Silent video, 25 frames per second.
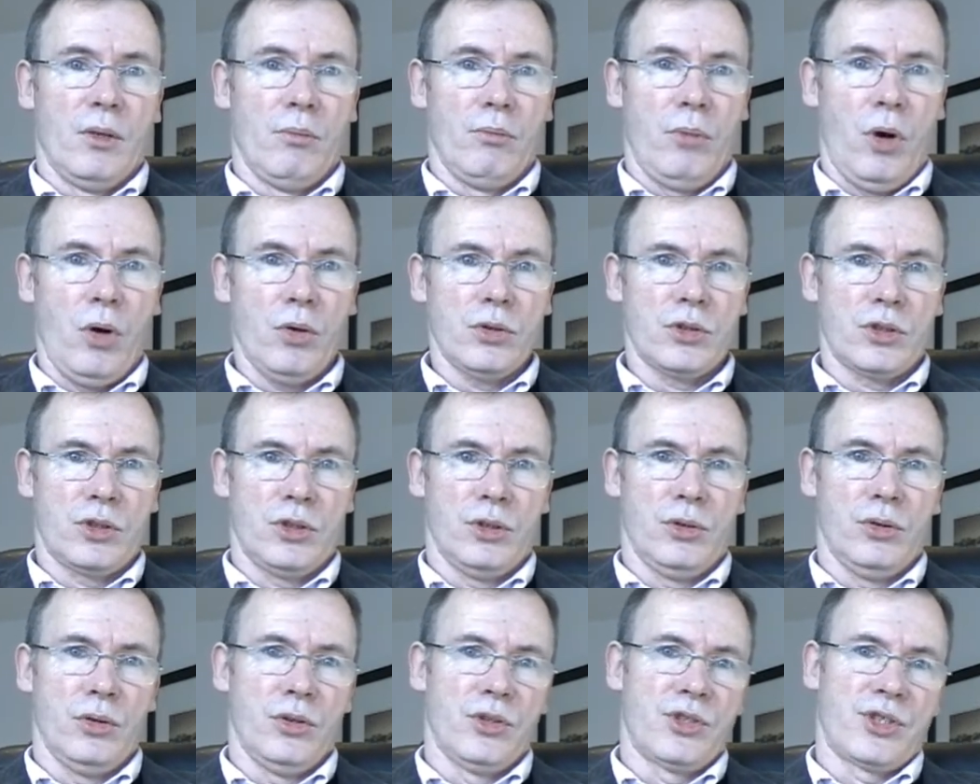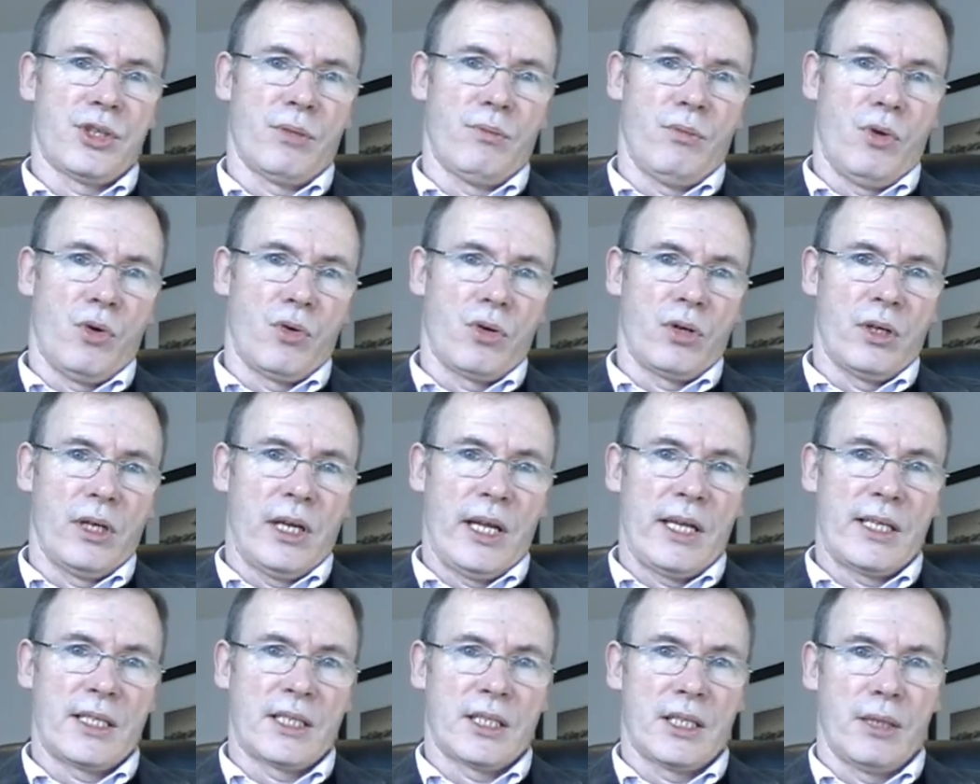Both tools have more or
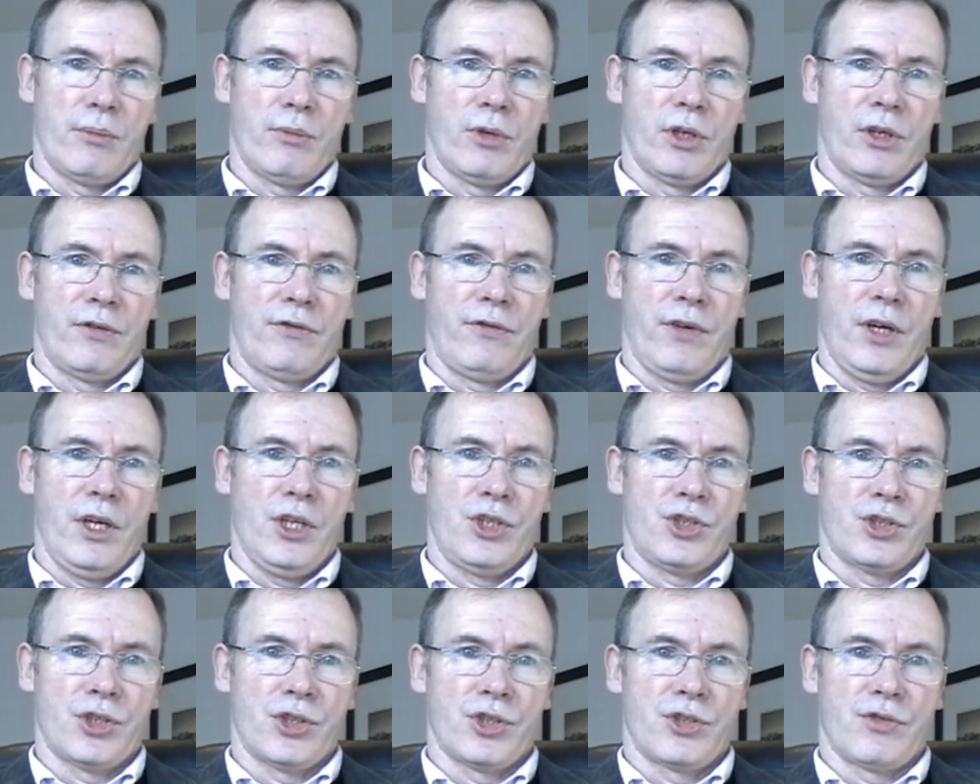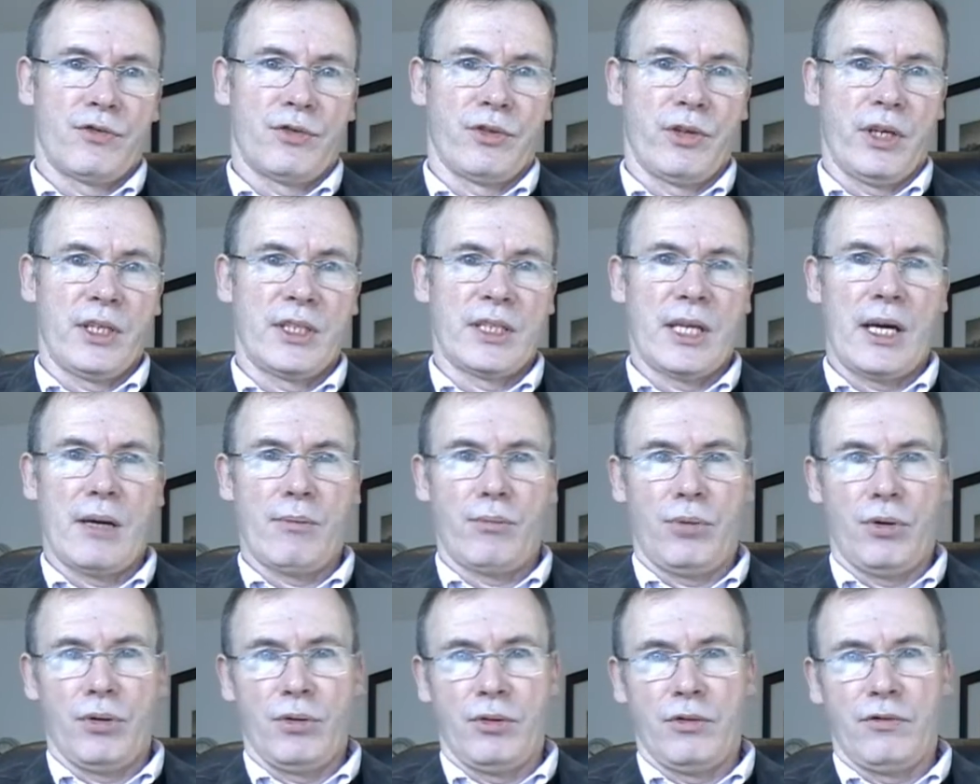less similar features, for
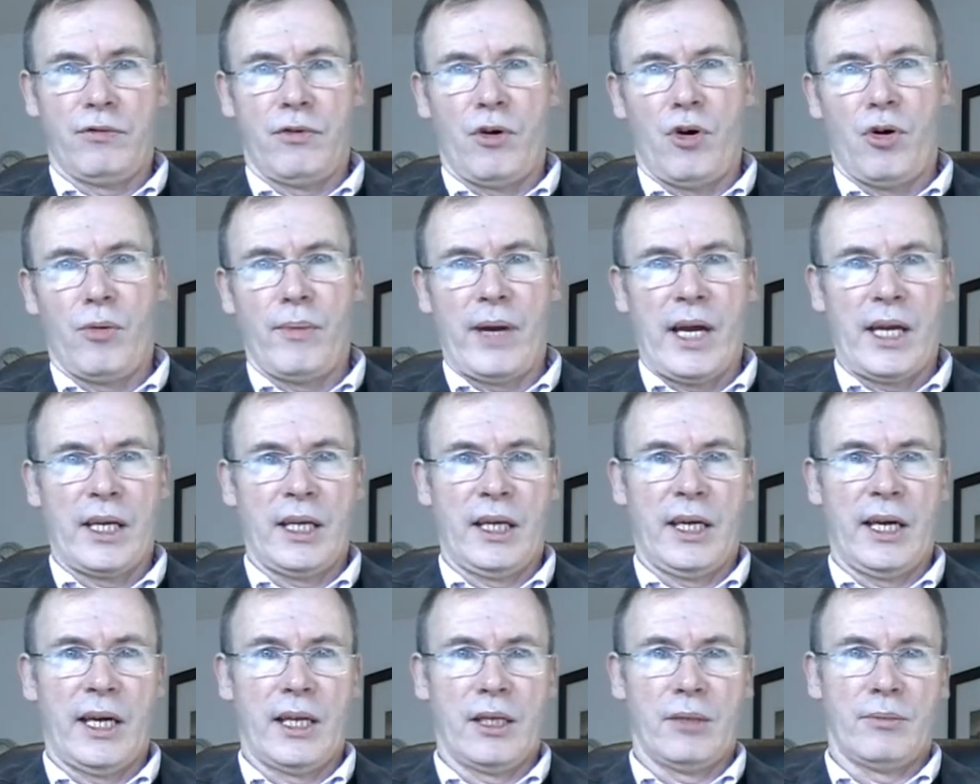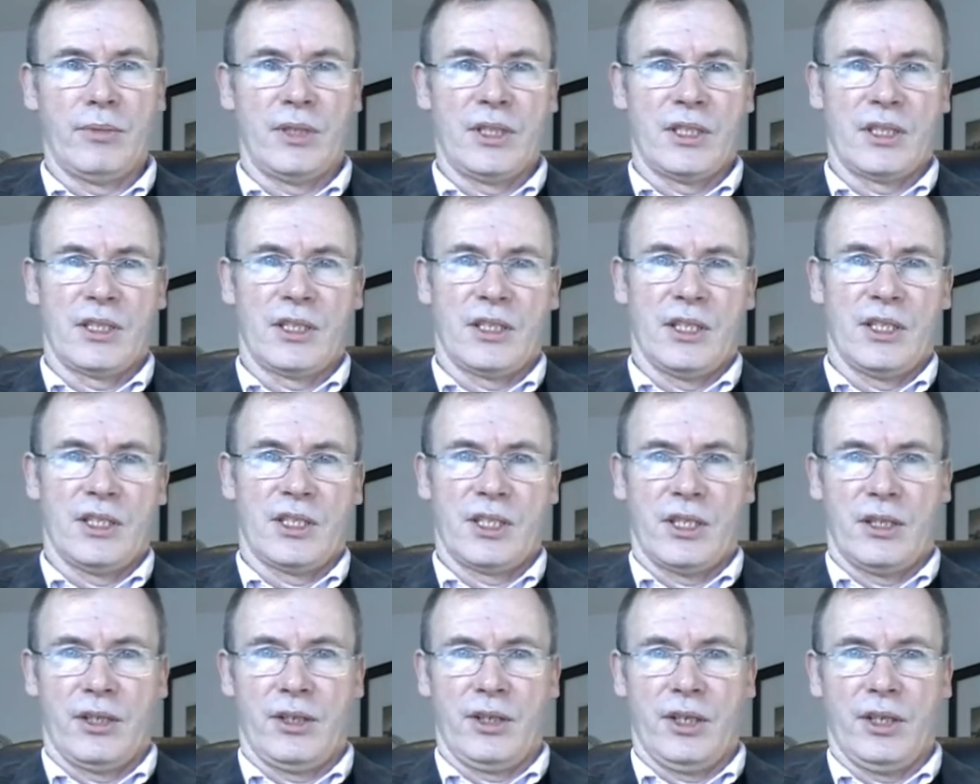example formatting elements,
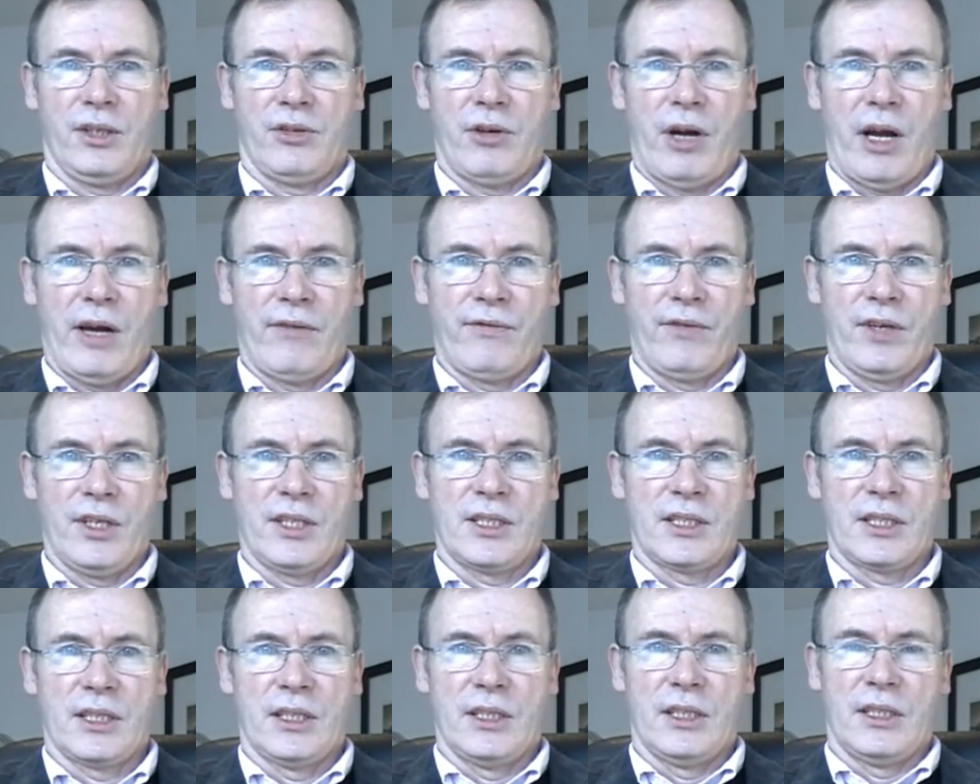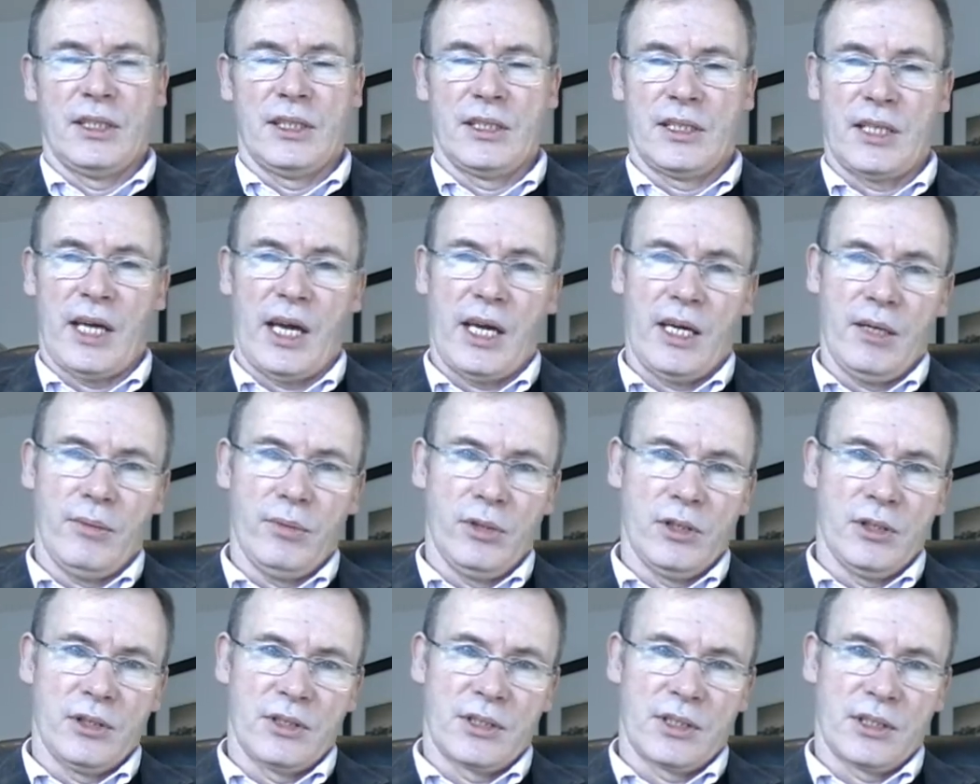inserting graphics,
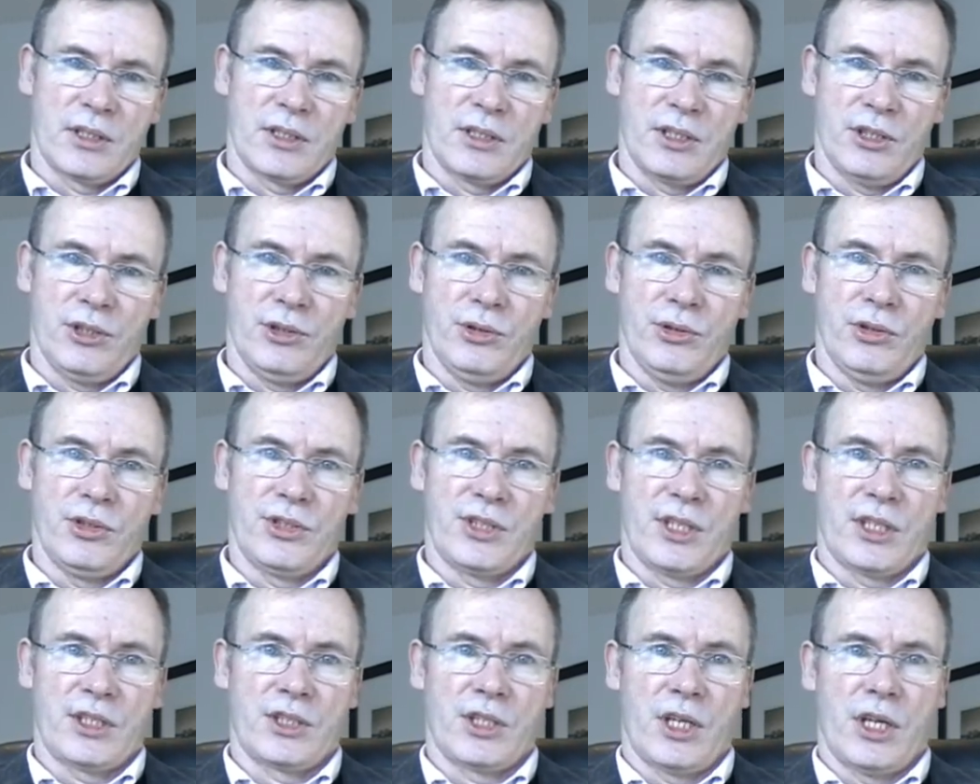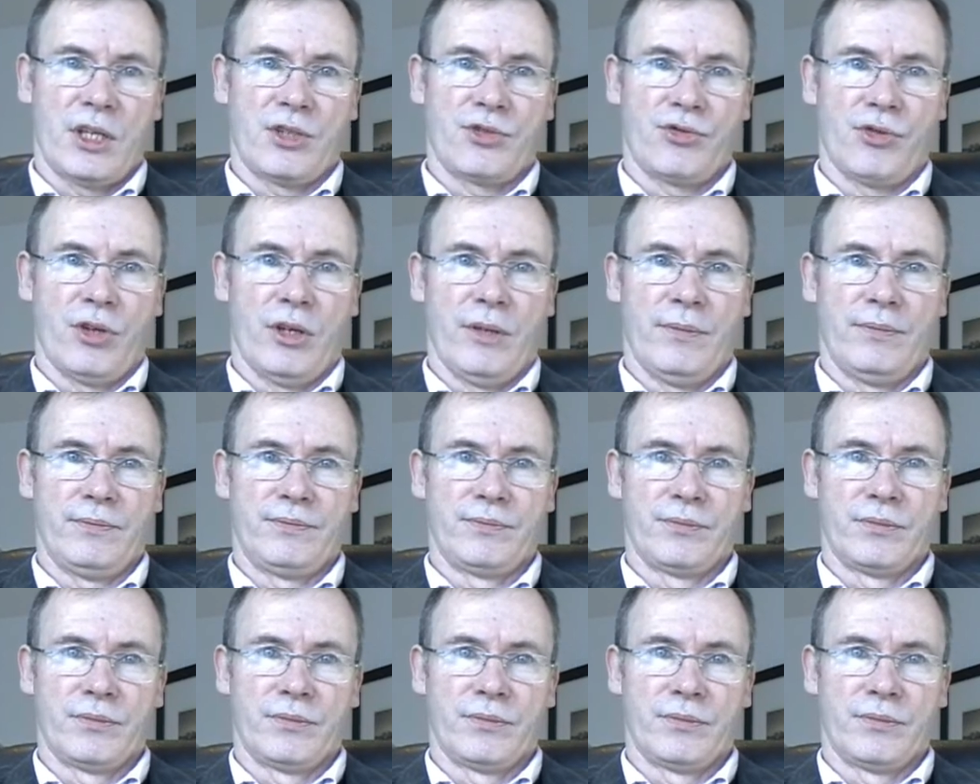tables, tools etc.